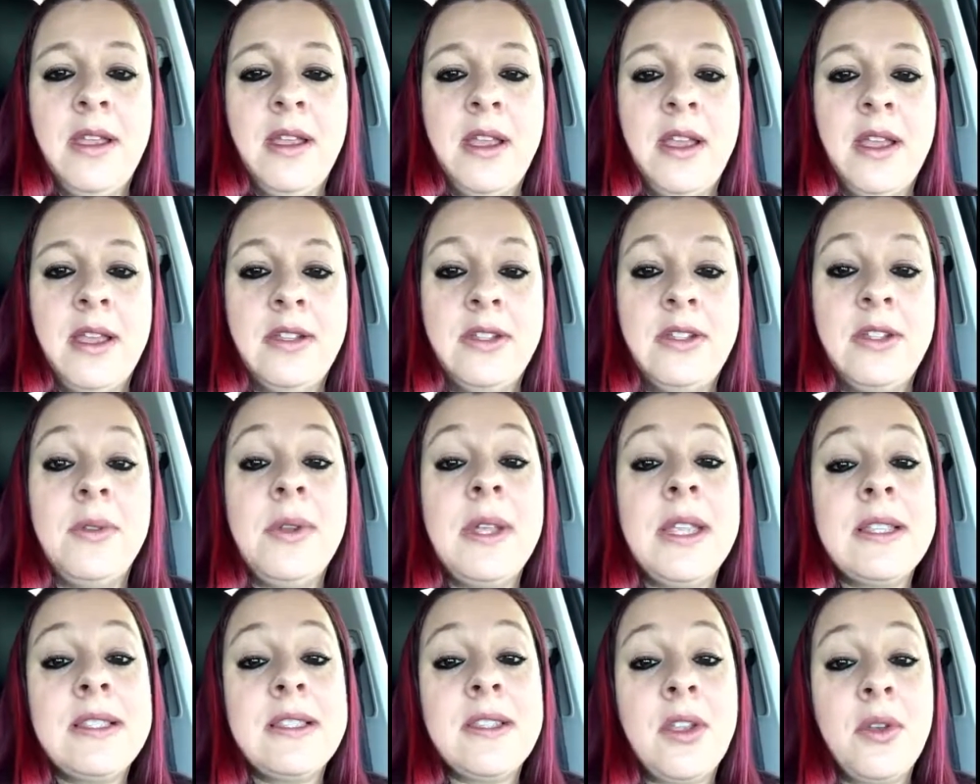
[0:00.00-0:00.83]
Uh,
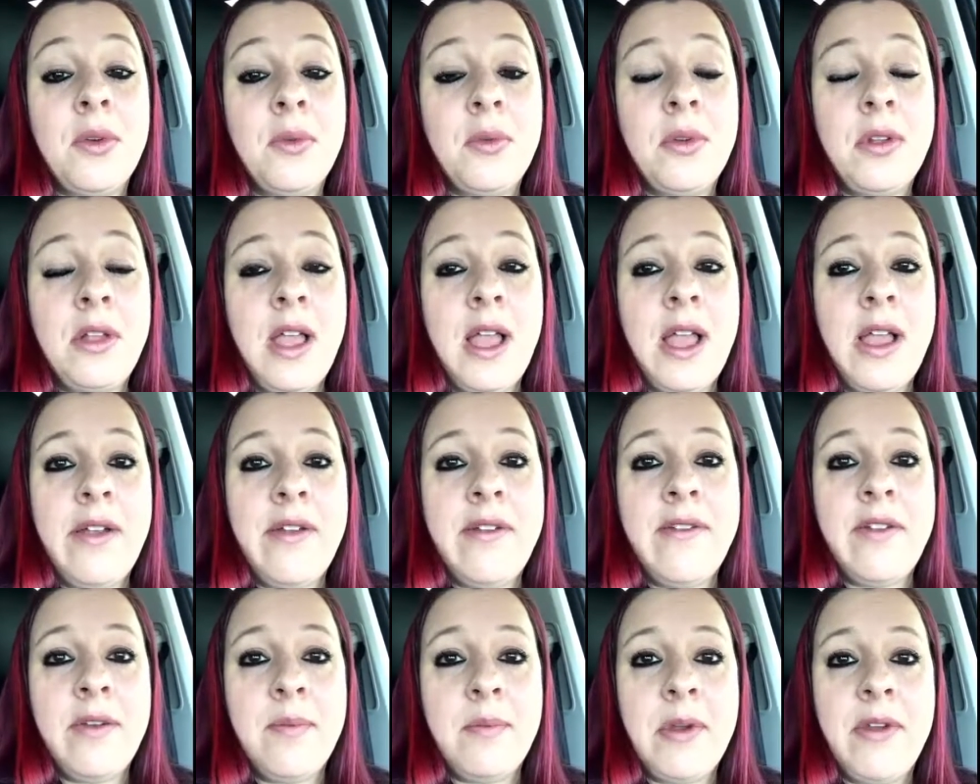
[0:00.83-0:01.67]
doing so will
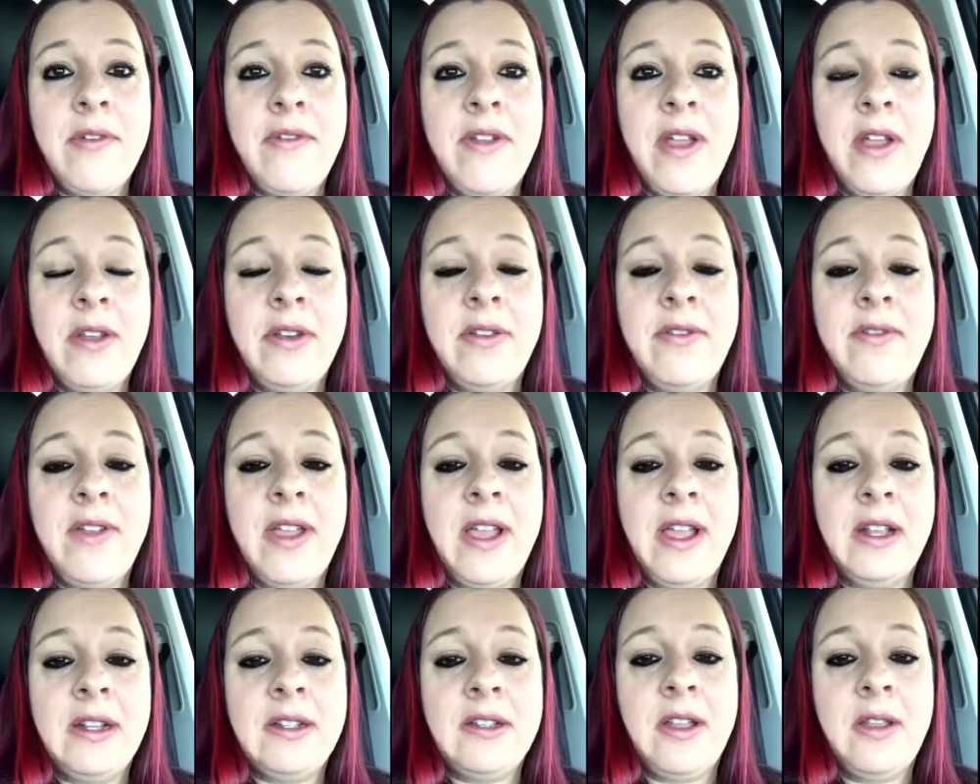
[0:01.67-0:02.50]
have a profound
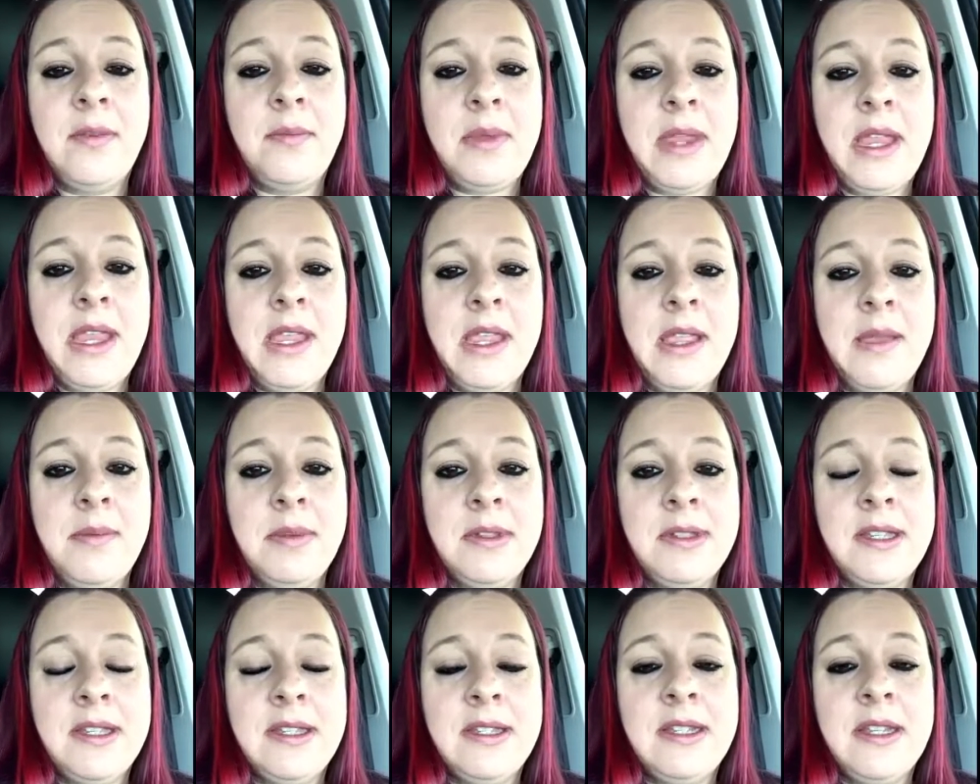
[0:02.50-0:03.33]
effect on being able
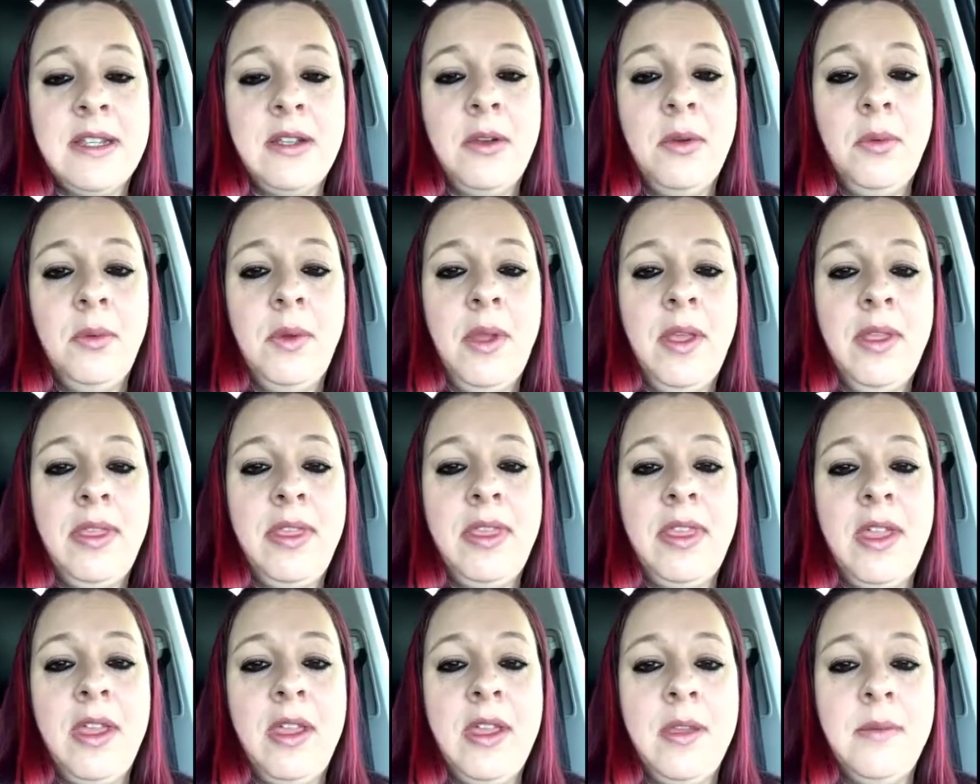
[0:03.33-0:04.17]
to deal with
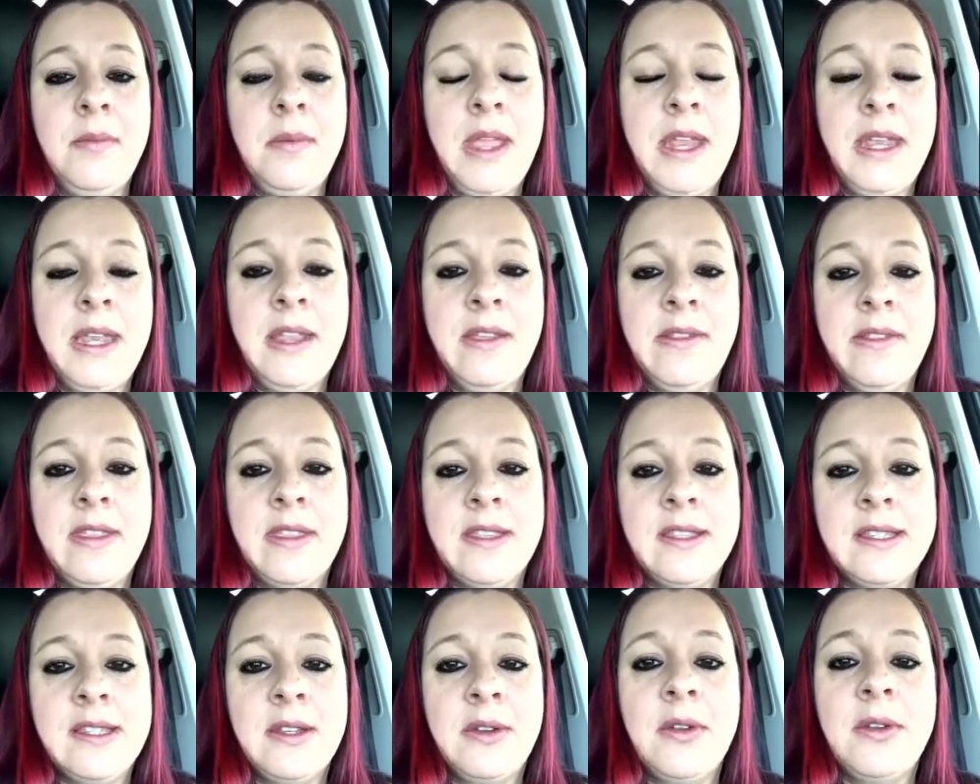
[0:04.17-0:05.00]
um, any of
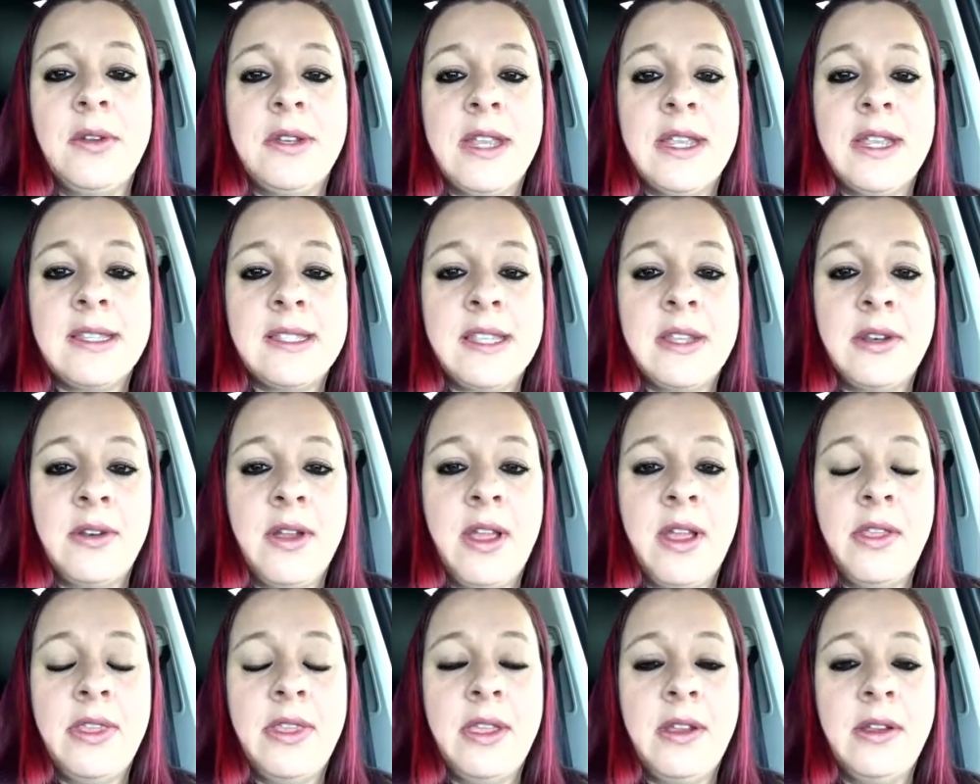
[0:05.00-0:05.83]
the zero days that are
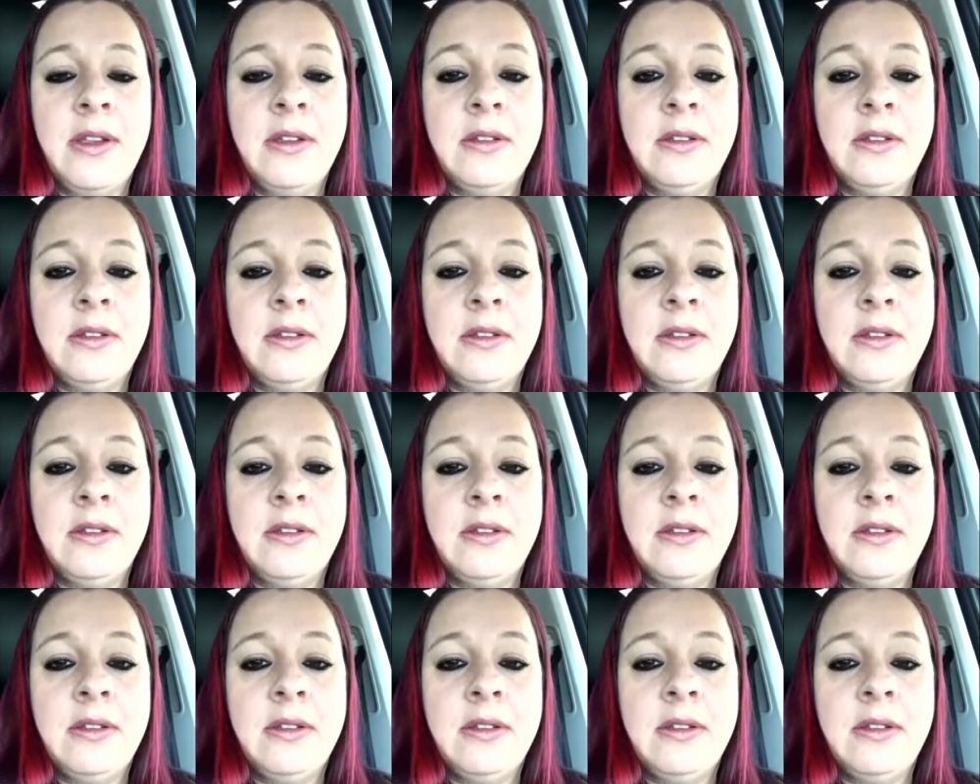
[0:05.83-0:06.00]
out there.